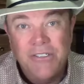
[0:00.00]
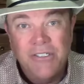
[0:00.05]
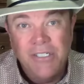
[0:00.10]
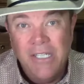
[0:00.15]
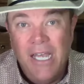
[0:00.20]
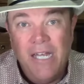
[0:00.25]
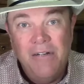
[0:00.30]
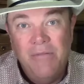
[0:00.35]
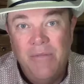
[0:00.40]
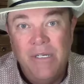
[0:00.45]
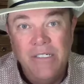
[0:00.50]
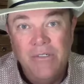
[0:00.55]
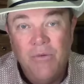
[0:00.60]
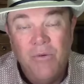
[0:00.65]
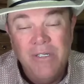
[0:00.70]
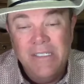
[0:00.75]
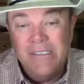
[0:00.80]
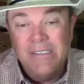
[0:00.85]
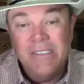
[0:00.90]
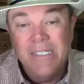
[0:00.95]
settlement?
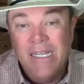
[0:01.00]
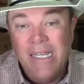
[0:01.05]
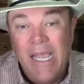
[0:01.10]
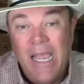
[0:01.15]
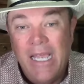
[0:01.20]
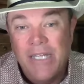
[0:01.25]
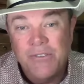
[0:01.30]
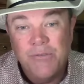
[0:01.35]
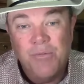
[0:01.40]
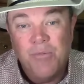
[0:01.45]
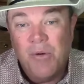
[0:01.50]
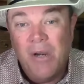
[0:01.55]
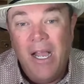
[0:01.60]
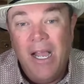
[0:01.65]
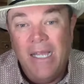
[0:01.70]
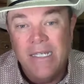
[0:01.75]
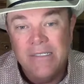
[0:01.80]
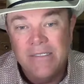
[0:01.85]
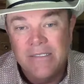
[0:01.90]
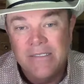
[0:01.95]
What's the cash
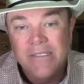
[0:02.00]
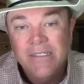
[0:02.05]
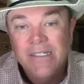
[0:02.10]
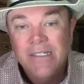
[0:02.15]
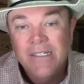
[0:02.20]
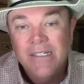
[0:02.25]
price?